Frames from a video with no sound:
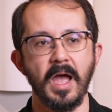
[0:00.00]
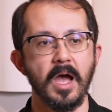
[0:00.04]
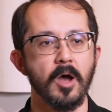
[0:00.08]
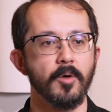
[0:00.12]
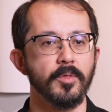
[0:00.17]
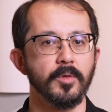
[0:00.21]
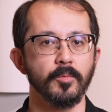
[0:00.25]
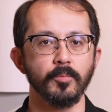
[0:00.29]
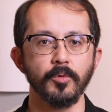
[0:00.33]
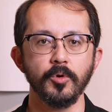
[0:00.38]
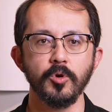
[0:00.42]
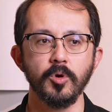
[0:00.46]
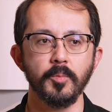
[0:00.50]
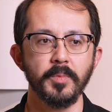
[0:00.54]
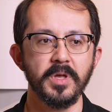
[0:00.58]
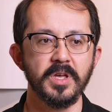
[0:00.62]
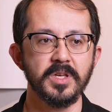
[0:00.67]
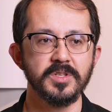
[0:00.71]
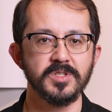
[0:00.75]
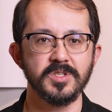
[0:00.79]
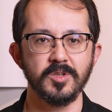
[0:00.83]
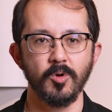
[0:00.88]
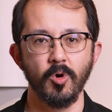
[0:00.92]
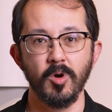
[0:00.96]
how the room
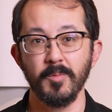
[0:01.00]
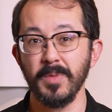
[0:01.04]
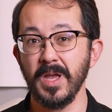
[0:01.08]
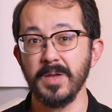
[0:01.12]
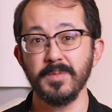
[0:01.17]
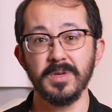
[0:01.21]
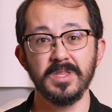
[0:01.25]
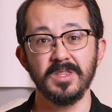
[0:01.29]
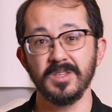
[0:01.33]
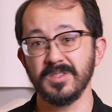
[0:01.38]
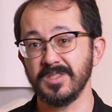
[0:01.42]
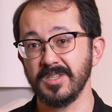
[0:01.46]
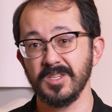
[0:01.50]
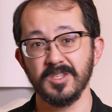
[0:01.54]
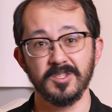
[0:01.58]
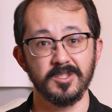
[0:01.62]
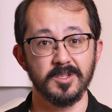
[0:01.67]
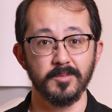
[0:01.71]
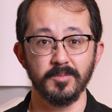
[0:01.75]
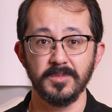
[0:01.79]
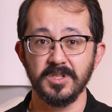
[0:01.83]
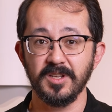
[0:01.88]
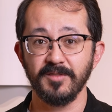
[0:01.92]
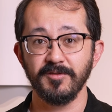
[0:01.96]
is, or maybe the
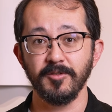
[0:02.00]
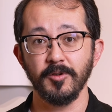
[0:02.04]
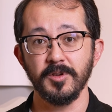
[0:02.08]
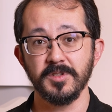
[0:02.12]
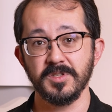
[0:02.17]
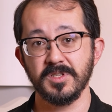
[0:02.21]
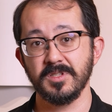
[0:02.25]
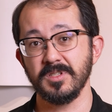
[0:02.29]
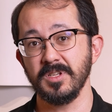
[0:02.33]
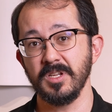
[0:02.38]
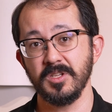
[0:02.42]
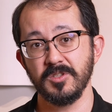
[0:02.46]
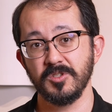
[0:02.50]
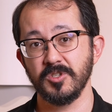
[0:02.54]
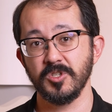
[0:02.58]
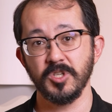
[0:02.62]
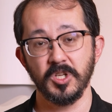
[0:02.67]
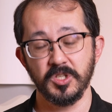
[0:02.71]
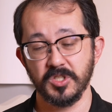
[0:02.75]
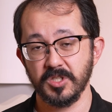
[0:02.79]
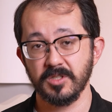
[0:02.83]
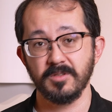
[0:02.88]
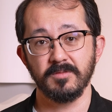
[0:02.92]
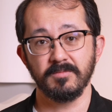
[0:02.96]
system difference is
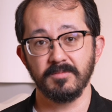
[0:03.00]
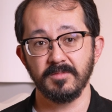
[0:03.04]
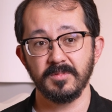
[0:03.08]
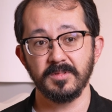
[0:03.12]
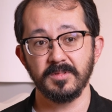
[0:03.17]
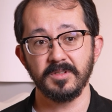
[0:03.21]
just